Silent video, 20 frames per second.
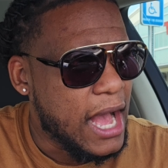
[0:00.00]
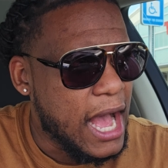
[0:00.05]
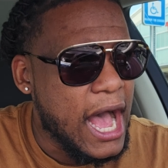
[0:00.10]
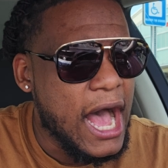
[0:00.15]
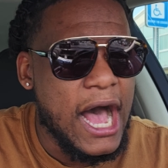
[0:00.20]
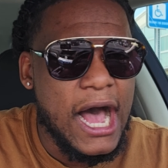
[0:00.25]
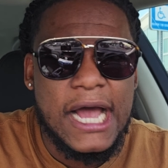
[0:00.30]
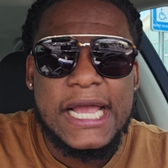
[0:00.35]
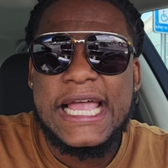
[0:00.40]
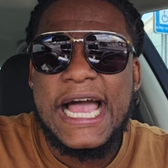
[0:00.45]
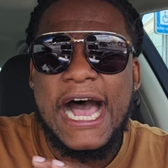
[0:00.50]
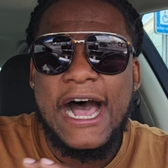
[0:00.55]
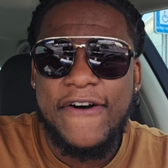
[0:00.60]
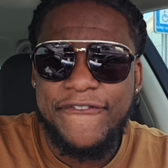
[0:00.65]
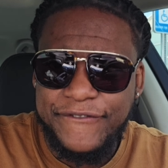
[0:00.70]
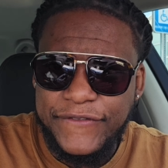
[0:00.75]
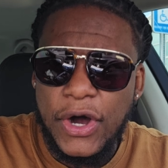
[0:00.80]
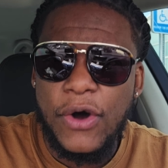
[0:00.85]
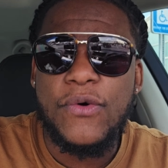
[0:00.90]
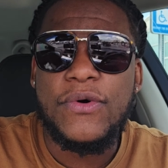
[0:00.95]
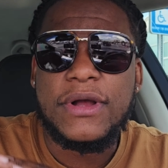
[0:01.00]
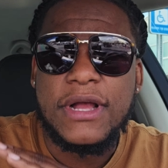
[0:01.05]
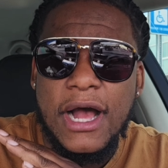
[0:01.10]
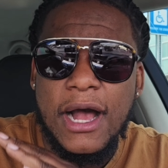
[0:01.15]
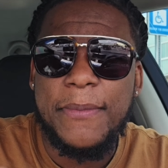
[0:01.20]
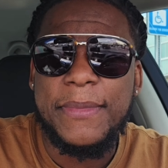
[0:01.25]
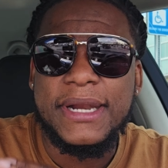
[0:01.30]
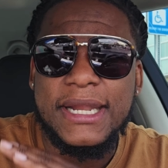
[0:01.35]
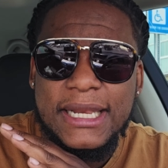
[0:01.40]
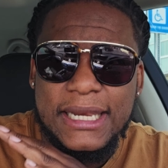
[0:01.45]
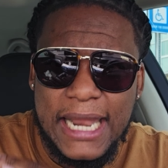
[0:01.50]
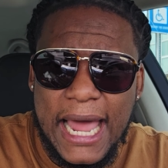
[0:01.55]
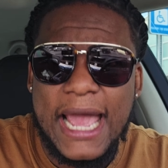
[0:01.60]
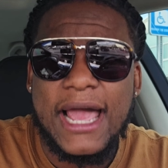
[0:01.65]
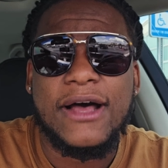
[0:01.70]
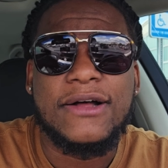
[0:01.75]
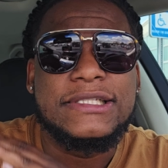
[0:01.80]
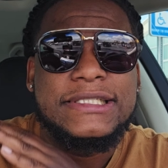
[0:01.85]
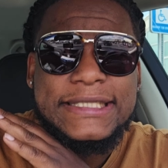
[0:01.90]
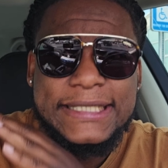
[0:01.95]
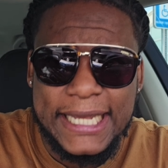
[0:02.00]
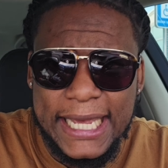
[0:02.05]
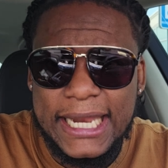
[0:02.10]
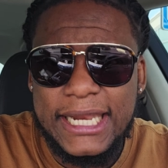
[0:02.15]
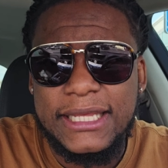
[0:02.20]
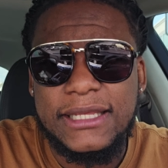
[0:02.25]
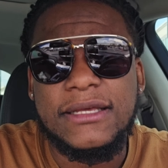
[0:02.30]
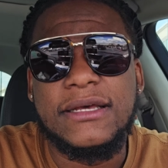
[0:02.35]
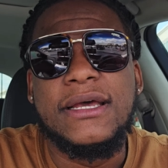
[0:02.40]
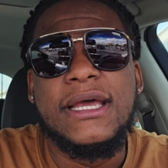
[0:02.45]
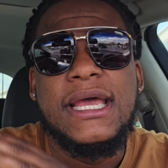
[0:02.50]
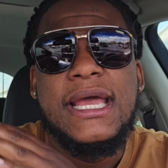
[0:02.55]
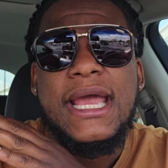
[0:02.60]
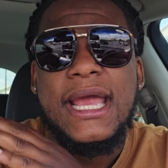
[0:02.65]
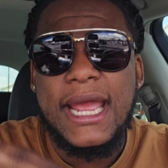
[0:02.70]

All y'all folk coming to light, I'm telling you.